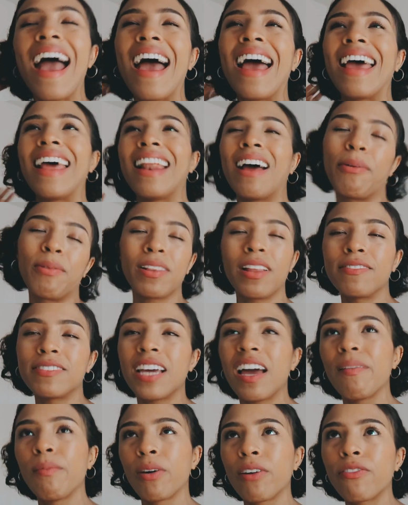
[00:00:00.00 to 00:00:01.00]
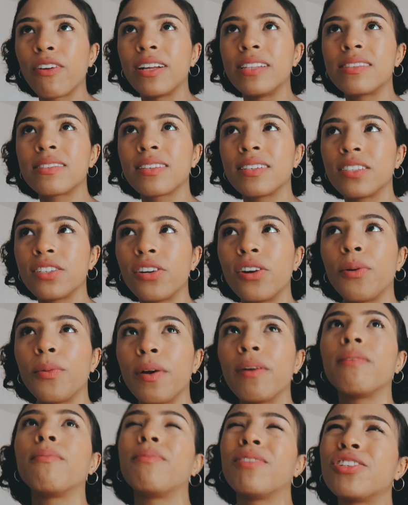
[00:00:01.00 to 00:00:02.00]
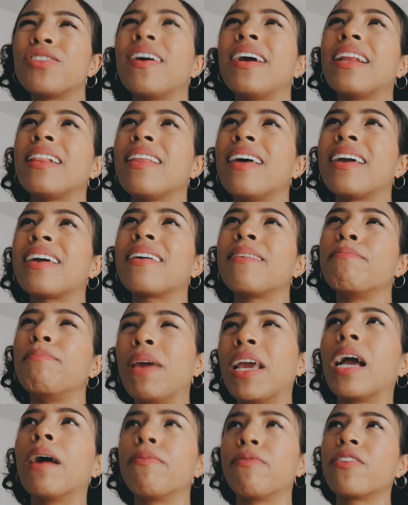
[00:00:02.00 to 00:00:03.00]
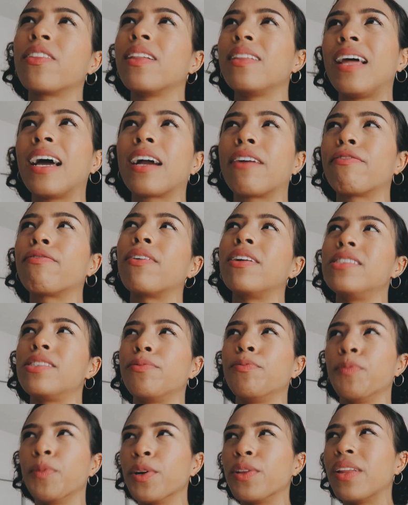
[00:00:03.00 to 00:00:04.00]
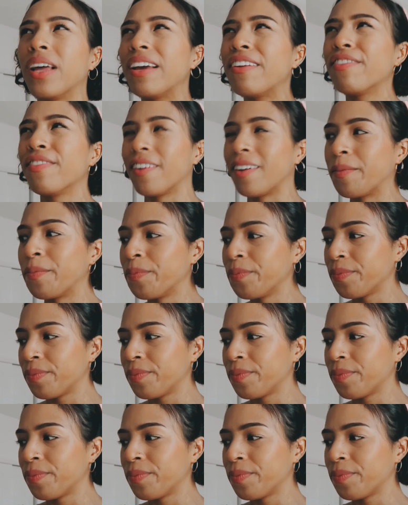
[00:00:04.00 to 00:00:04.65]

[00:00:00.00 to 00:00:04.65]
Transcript: and I would love to have more friends because, you know, we're trying to like make up for the lack of friends in real life.